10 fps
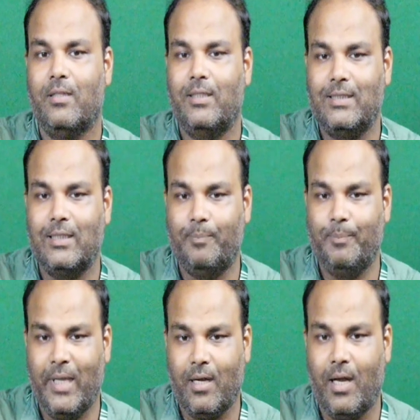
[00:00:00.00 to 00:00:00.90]
This is
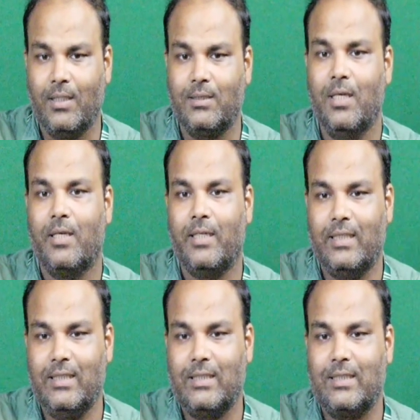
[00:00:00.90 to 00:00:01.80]
because
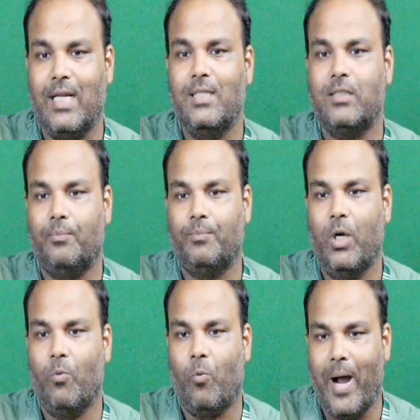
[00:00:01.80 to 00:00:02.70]
resistance of
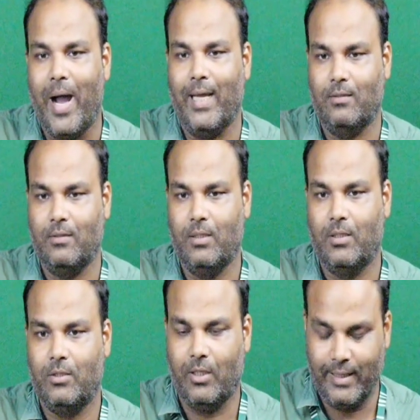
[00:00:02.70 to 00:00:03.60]
the wire.
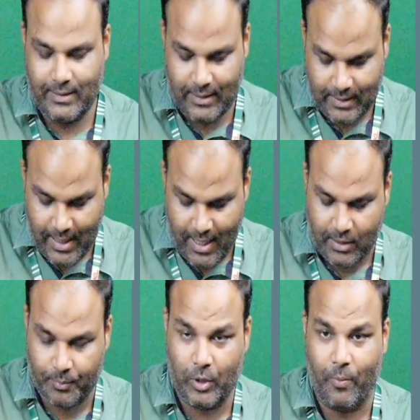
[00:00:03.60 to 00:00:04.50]
The resistance
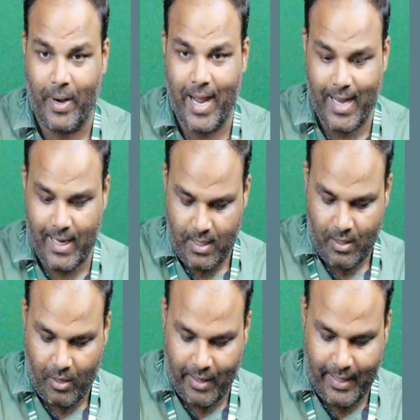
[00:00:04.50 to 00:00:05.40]
of the wire
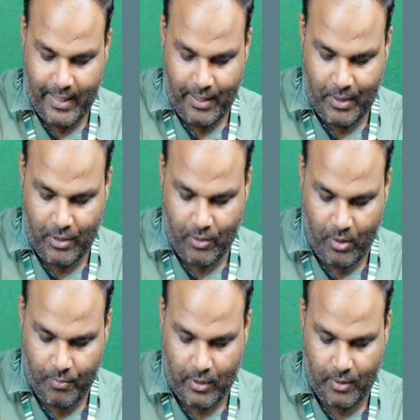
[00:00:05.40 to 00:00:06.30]
already we
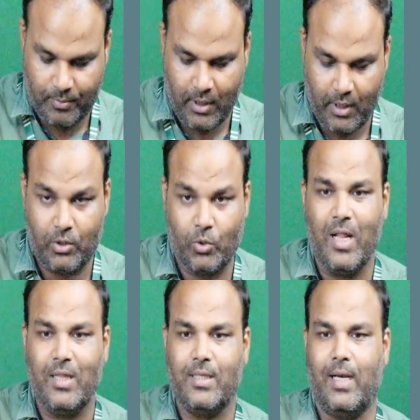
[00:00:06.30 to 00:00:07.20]
know from the
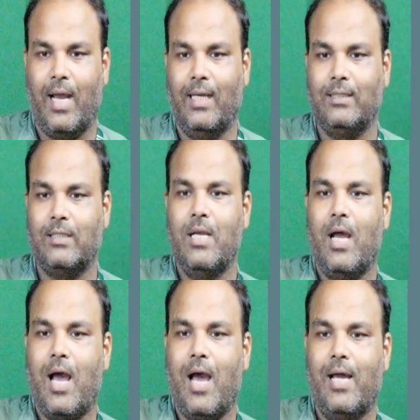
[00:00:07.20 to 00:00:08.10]
12th class
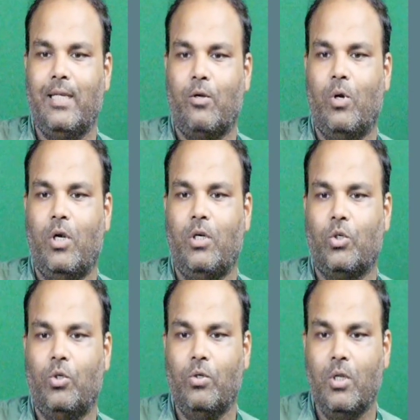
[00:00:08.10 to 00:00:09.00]
are equal
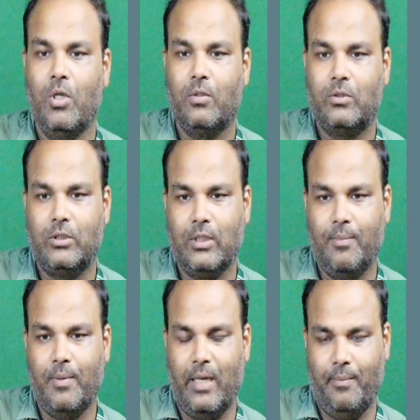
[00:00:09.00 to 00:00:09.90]
to
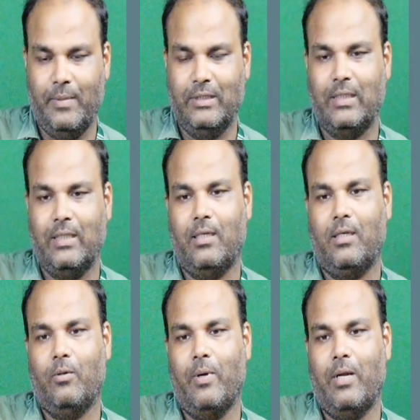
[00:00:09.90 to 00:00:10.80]
sigma means
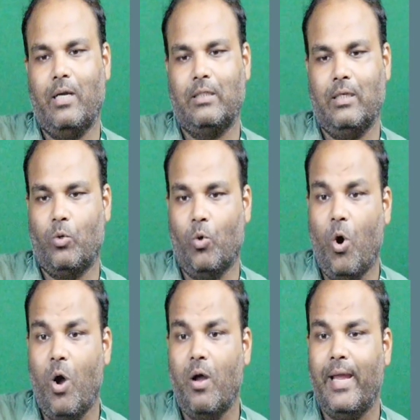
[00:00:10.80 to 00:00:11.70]

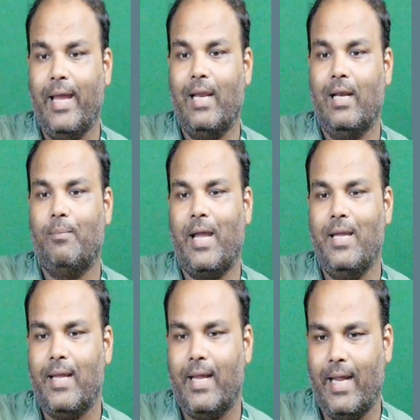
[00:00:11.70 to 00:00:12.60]
rho L
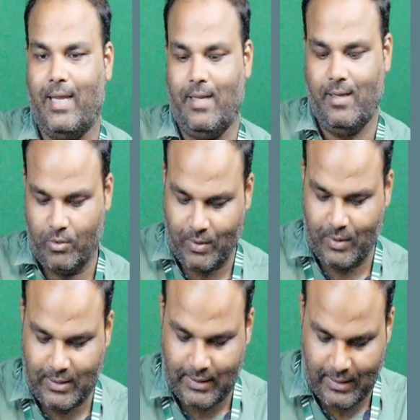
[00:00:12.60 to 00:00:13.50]
by A. So
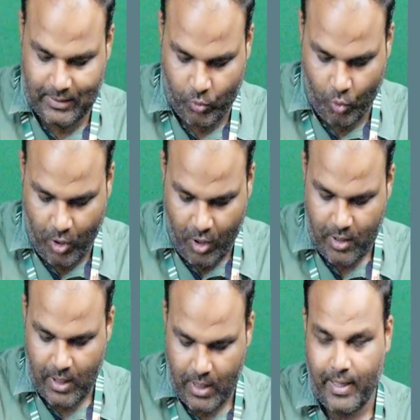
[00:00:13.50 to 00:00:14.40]
this is rho
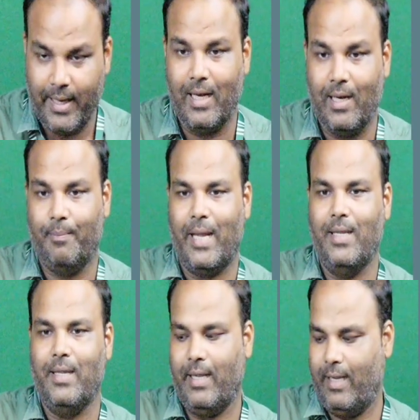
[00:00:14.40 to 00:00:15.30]
L
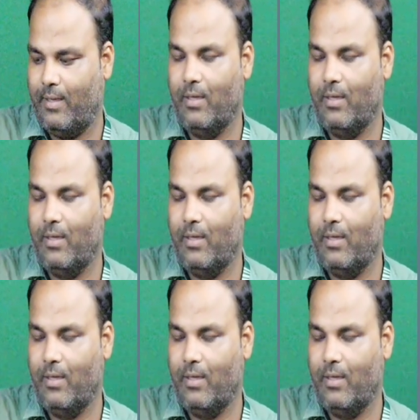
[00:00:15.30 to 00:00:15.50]
by A.